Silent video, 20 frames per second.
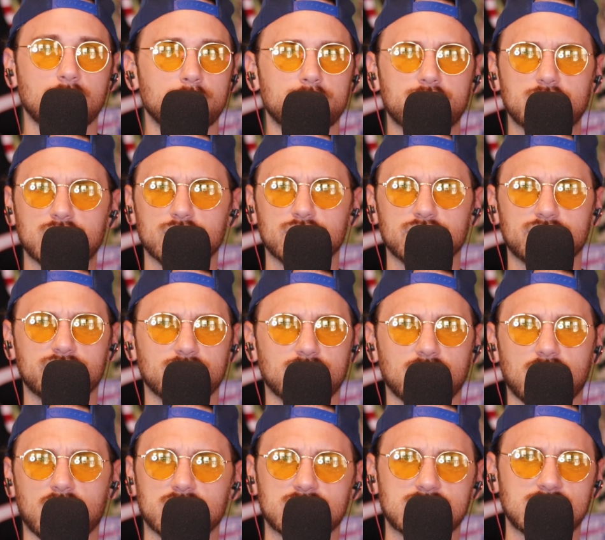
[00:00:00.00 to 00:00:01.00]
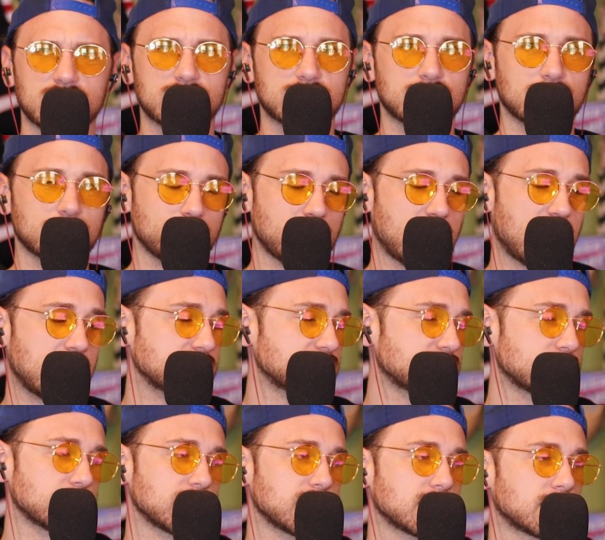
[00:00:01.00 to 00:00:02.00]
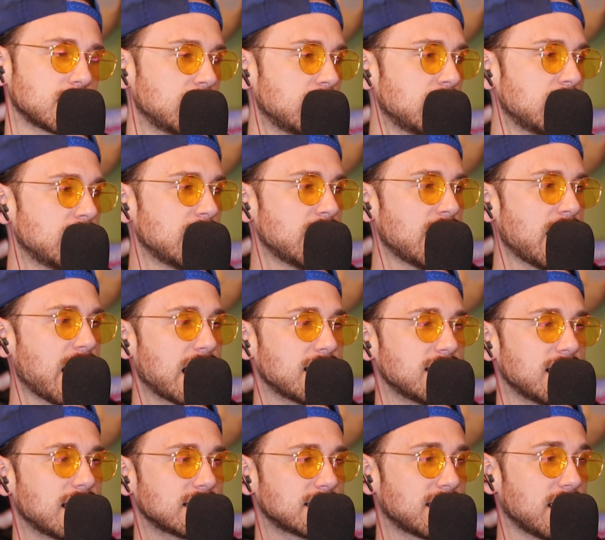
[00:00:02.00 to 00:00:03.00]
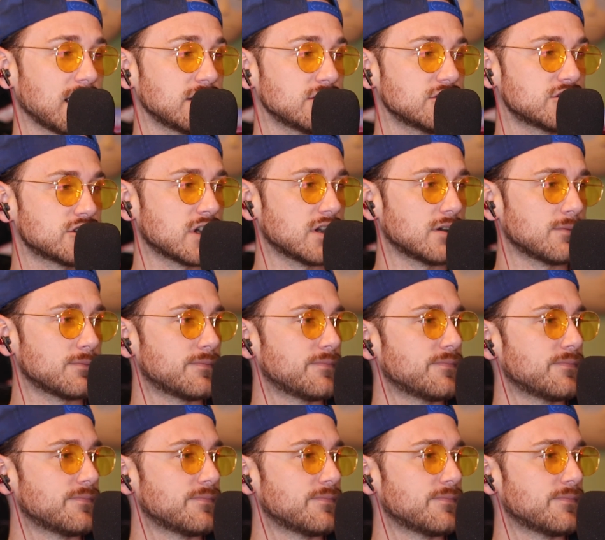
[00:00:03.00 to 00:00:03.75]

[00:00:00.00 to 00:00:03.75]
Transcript: Beautiful, artistic passer. And then Kinship.